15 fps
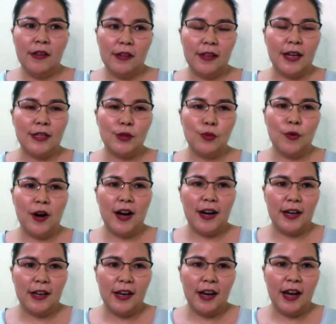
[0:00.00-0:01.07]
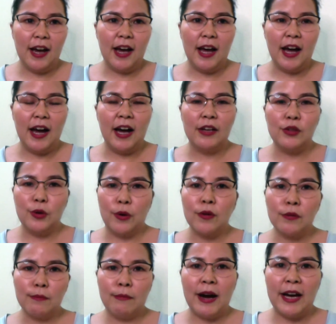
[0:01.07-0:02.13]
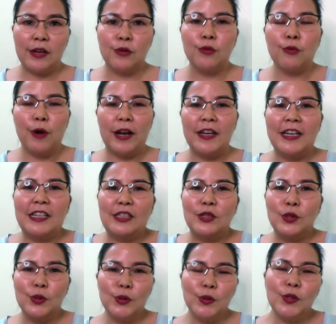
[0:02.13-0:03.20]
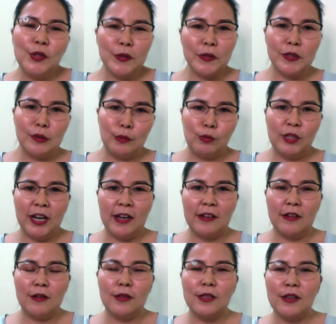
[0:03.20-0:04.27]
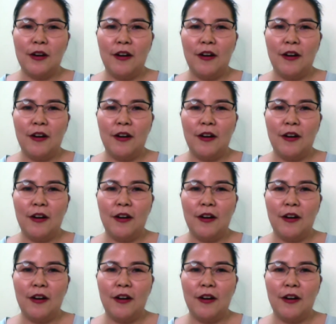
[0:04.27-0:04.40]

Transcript: that's why I don't mind running 2 YouTube channels